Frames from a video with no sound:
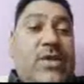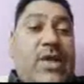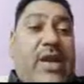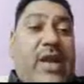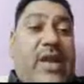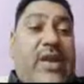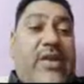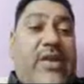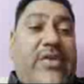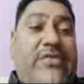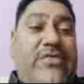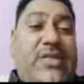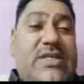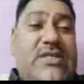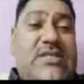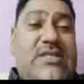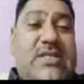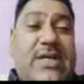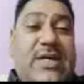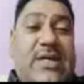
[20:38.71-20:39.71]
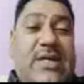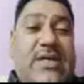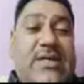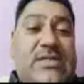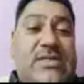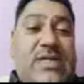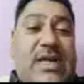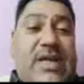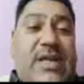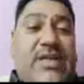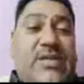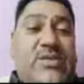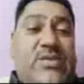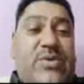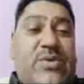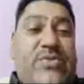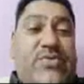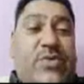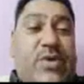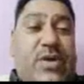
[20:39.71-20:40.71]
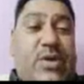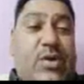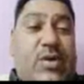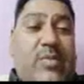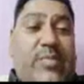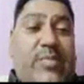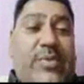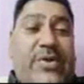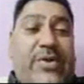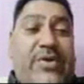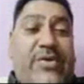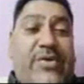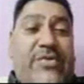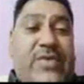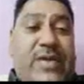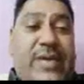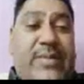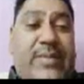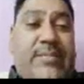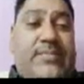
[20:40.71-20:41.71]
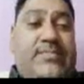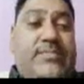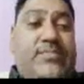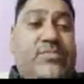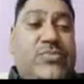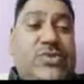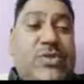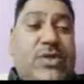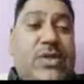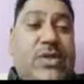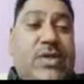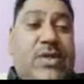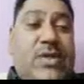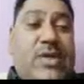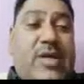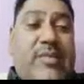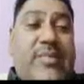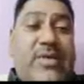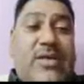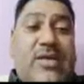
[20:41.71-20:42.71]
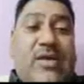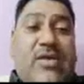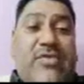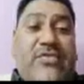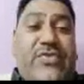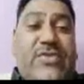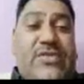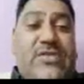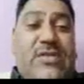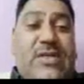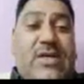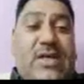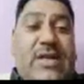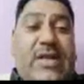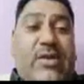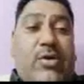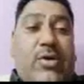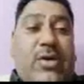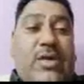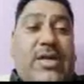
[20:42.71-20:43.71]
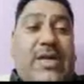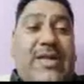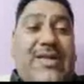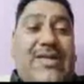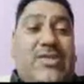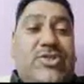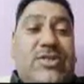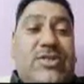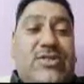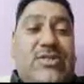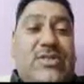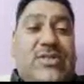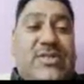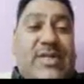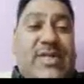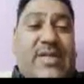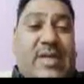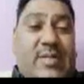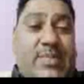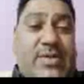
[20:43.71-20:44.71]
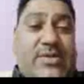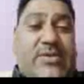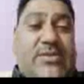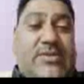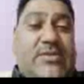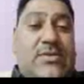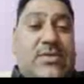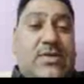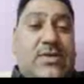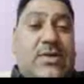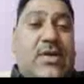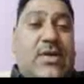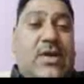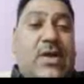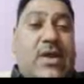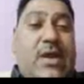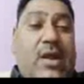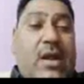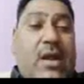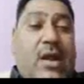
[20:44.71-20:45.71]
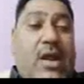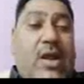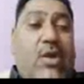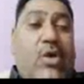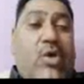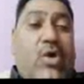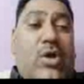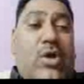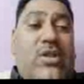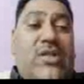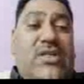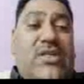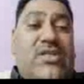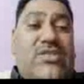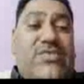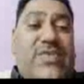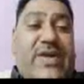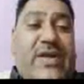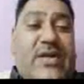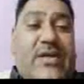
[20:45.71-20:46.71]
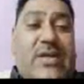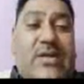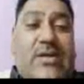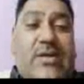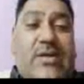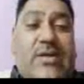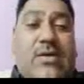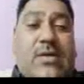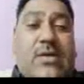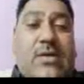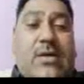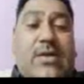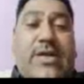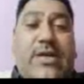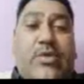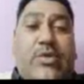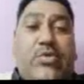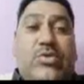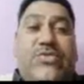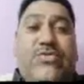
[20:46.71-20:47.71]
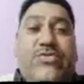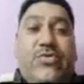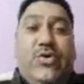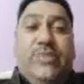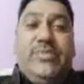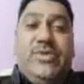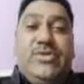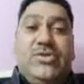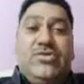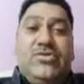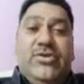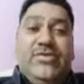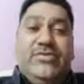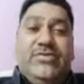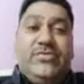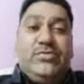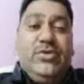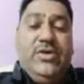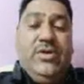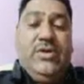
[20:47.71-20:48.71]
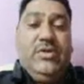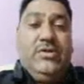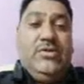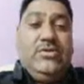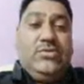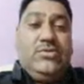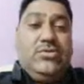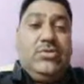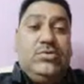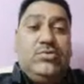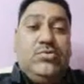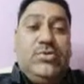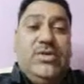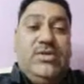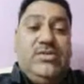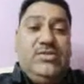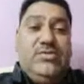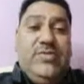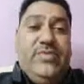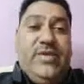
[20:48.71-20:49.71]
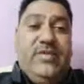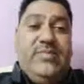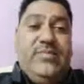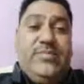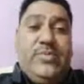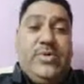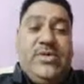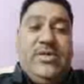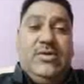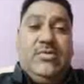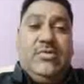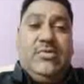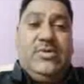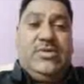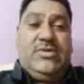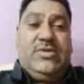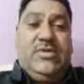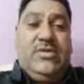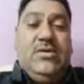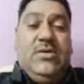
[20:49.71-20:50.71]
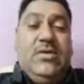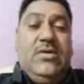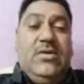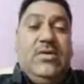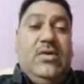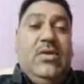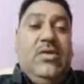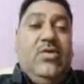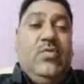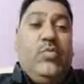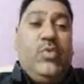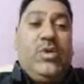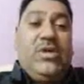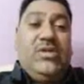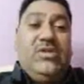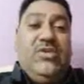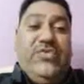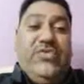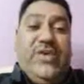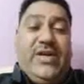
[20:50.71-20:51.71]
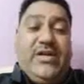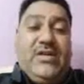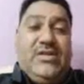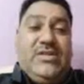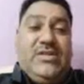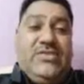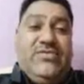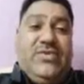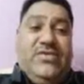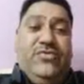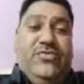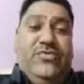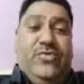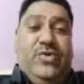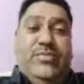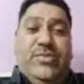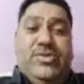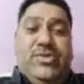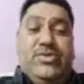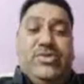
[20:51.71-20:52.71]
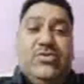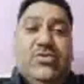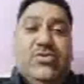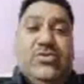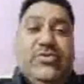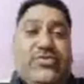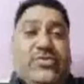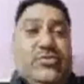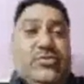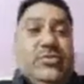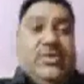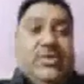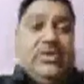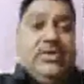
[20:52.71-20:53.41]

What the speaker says: And if this layer is undisturbed for a long period of time, chemical, physical, and organic changes take place. And all these factors lead to the formation of soil. So, student, this is a very important question. What are the factors for the formation of soil?